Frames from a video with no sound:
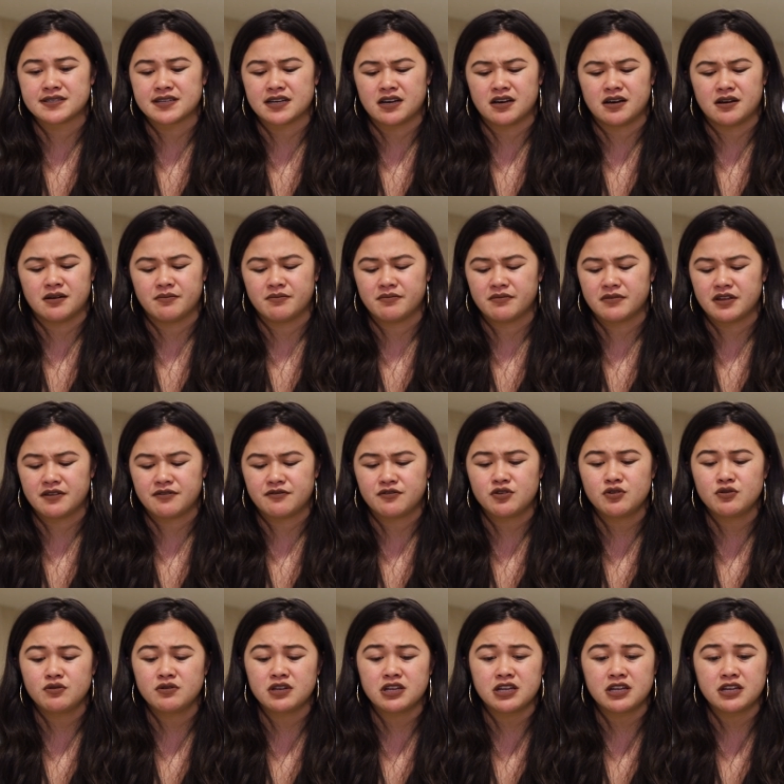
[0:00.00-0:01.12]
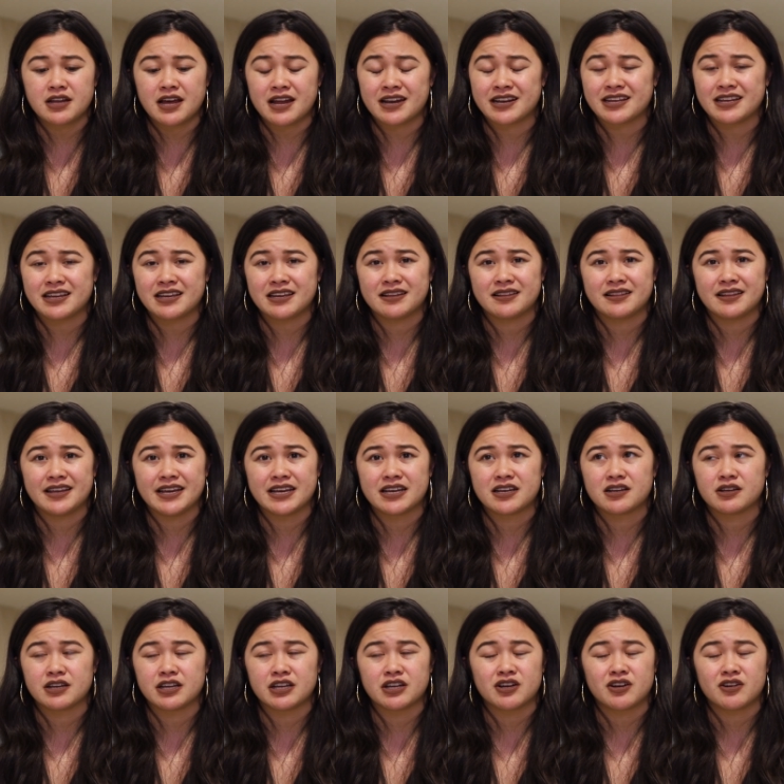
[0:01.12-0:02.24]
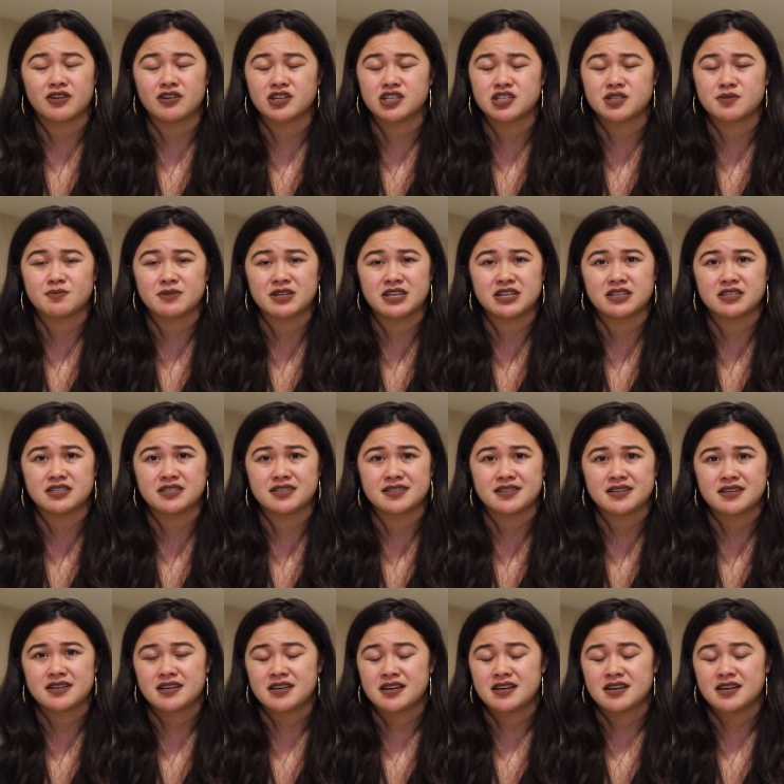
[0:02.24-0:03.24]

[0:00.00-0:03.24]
Um, if you need any like encouragement,